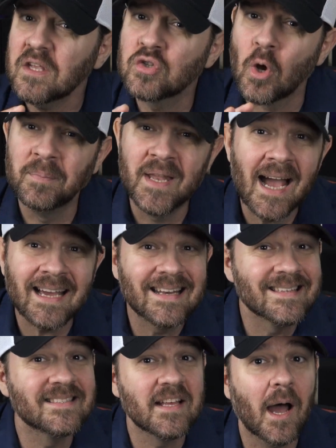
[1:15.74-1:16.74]
So I'm not going
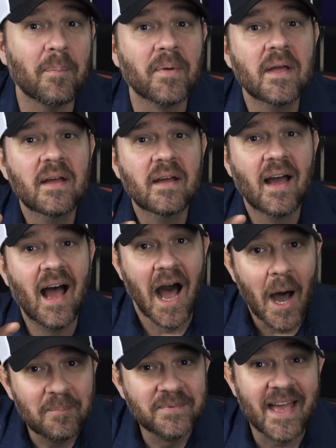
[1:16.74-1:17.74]
to stop
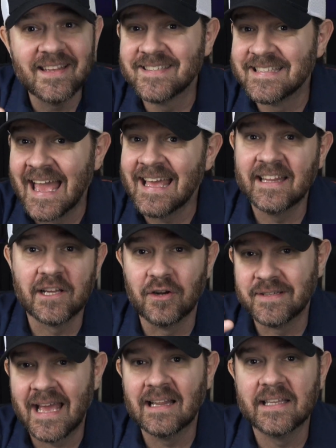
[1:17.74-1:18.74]
updates daily
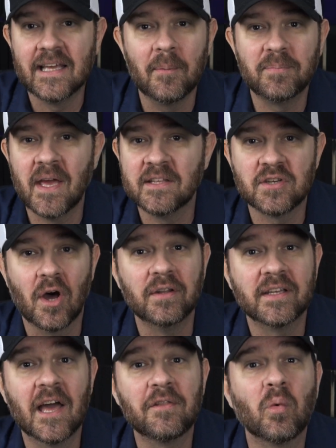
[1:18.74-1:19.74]
or daily updates
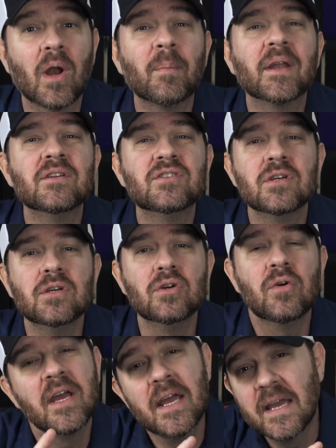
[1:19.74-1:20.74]
altogether. What I'm going to
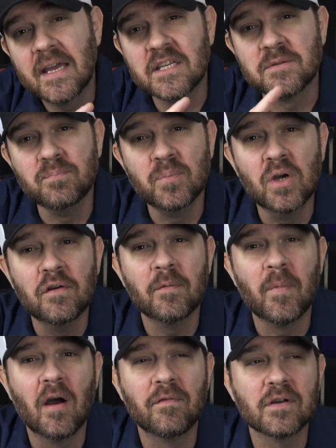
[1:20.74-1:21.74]
do is move
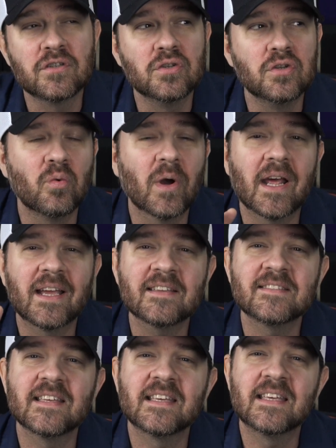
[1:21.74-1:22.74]
them over to what I
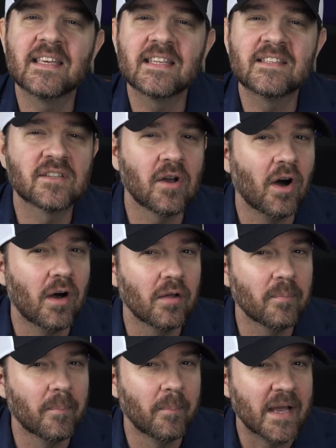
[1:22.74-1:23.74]
guess the kids
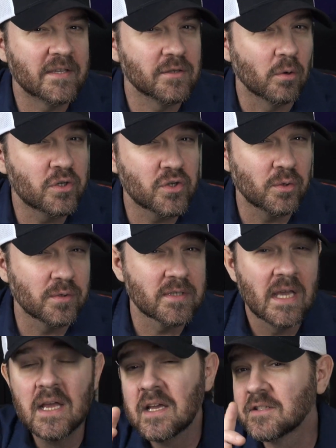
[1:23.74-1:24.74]
call my socials.
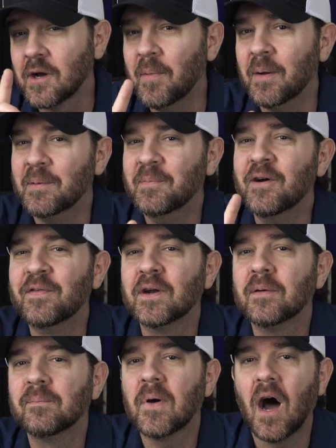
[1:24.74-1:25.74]
So I'm going to be moving
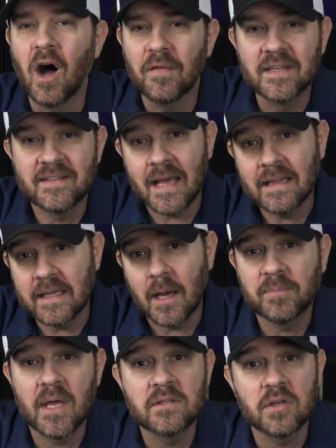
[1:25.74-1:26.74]
them, all the daily
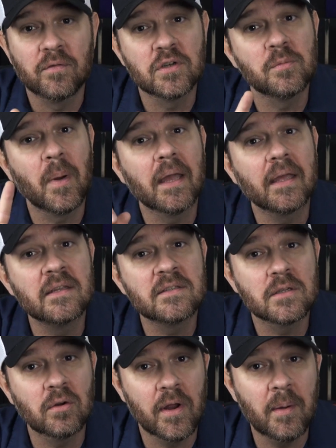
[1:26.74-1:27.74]
updates, over to my
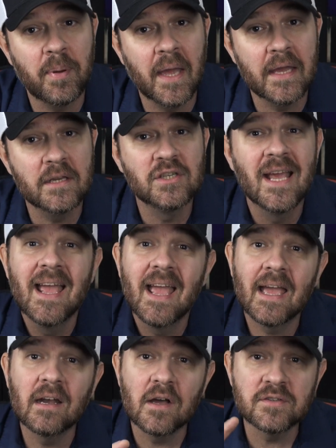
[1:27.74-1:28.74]
Instagram page
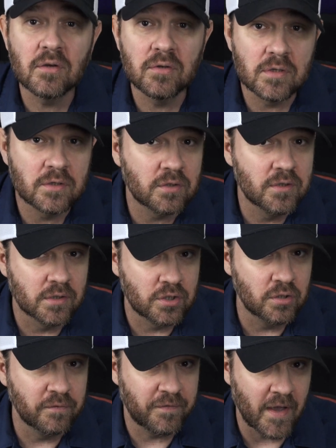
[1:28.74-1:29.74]
and also to the
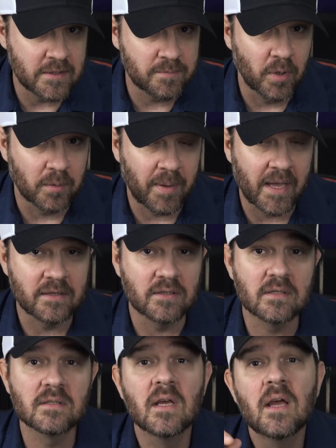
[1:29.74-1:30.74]
2 Facebook
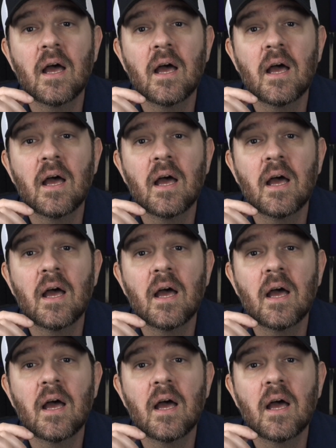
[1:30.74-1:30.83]
pages.